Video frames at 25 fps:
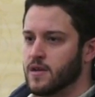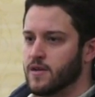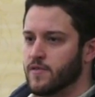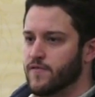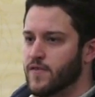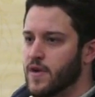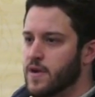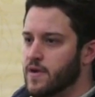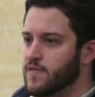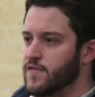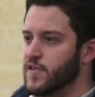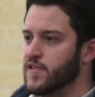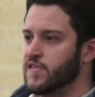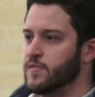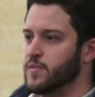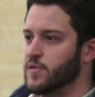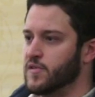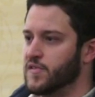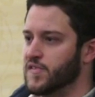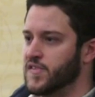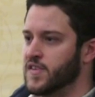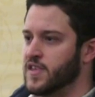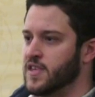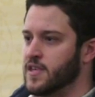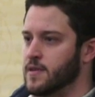very visible
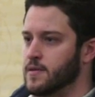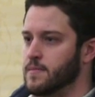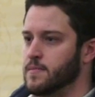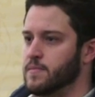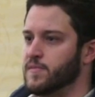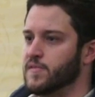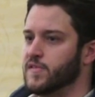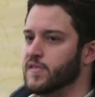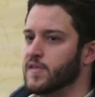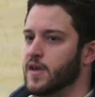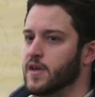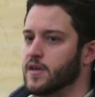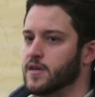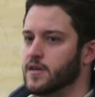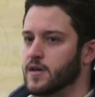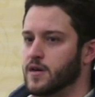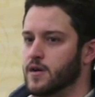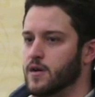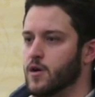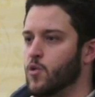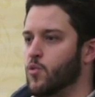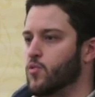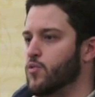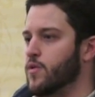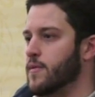seams, like
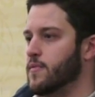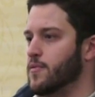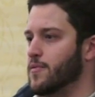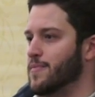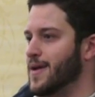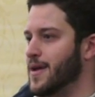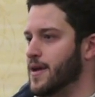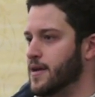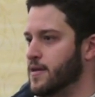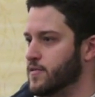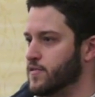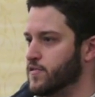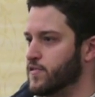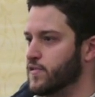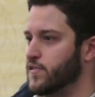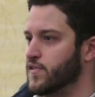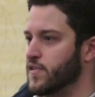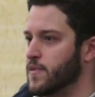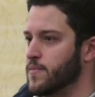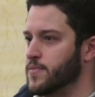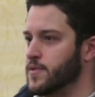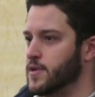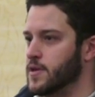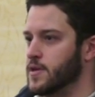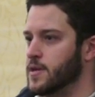uh, oh, rubber bands or
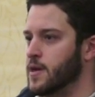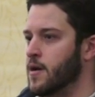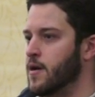something.